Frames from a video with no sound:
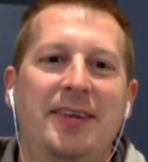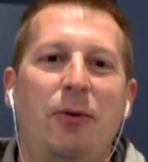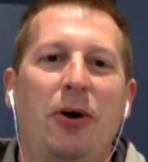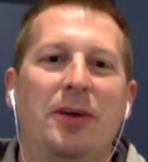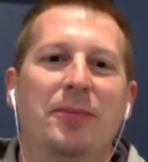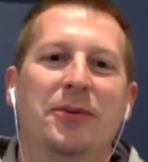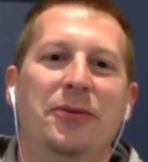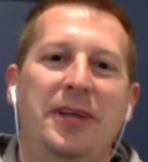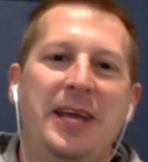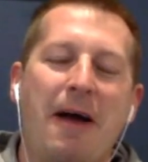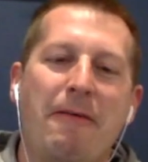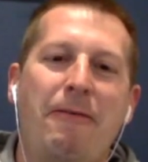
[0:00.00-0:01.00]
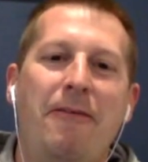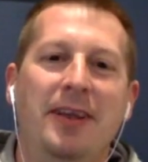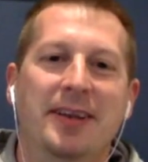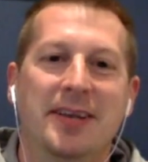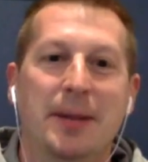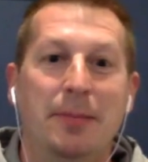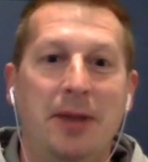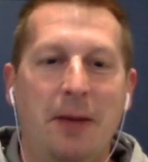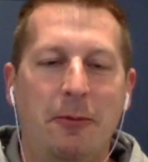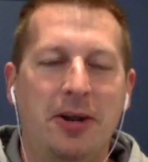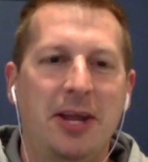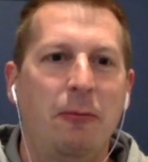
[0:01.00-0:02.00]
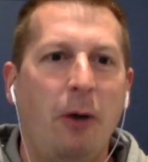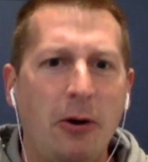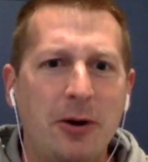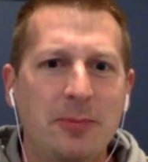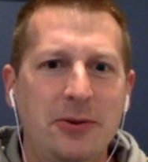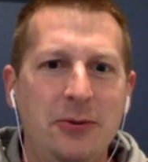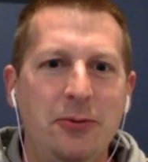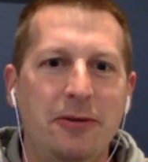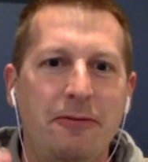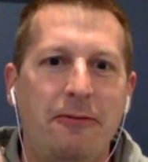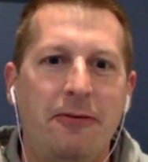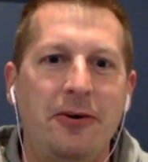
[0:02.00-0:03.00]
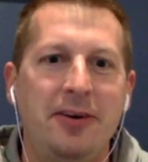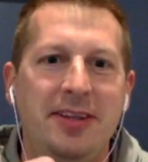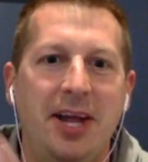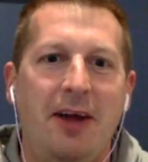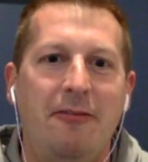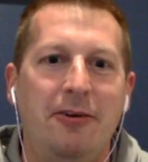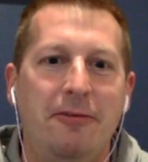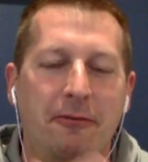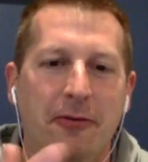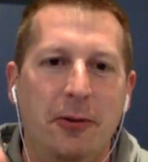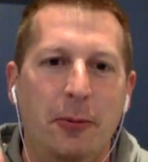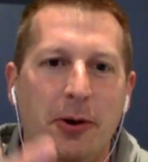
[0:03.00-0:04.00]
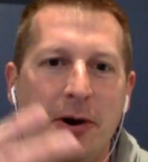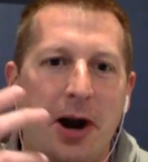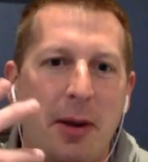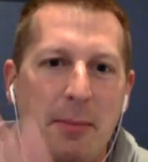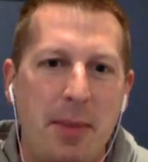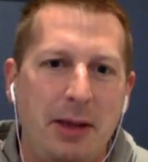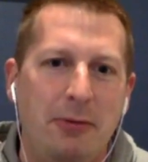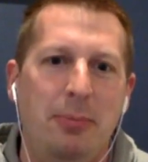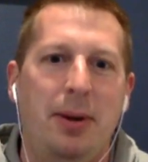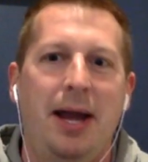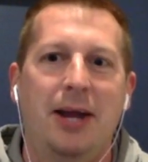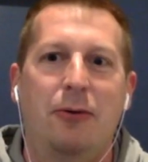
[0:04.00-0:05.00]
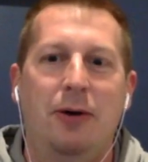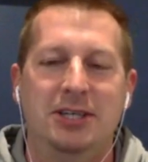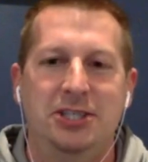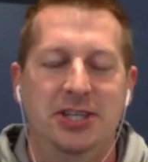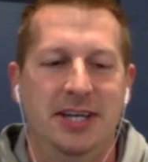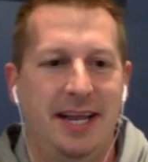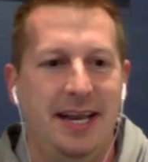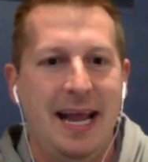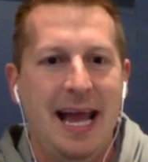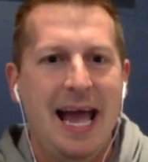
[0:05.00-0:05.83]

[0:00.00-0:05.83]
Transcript: Welcome to the Fins Up Network and welcome to the first ever viewer mailbag question. And